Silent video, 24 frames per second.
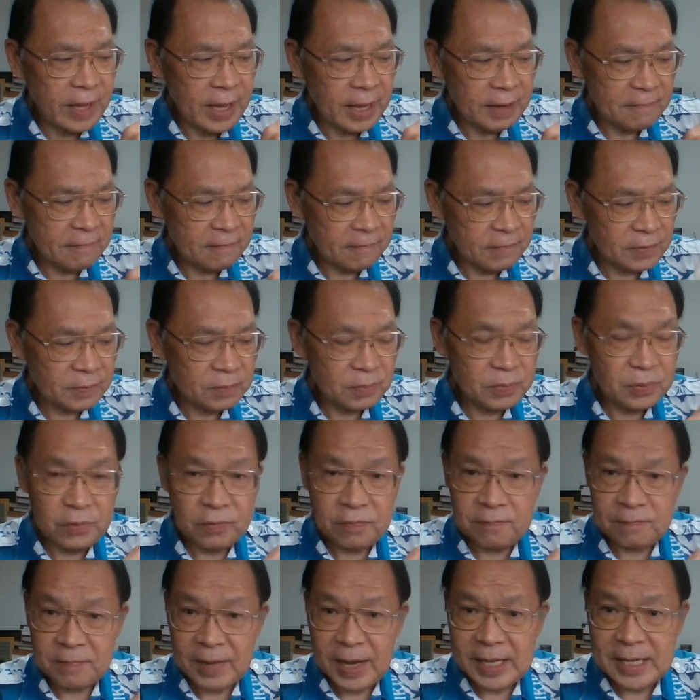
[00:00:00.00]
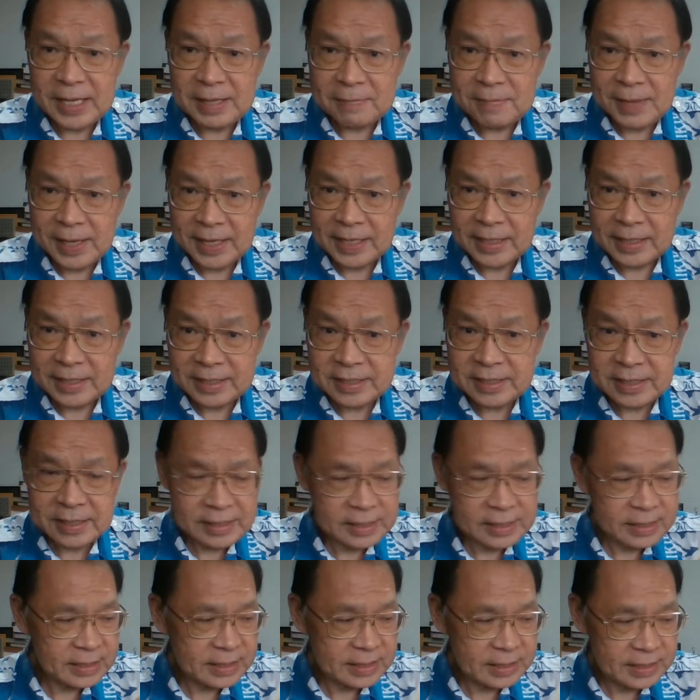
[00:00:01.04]
and fail-proof money making
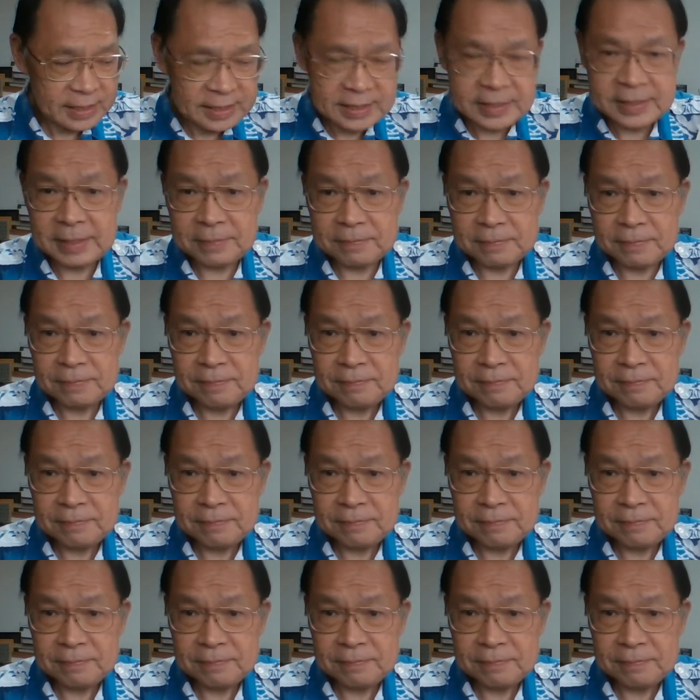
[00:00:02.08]
system.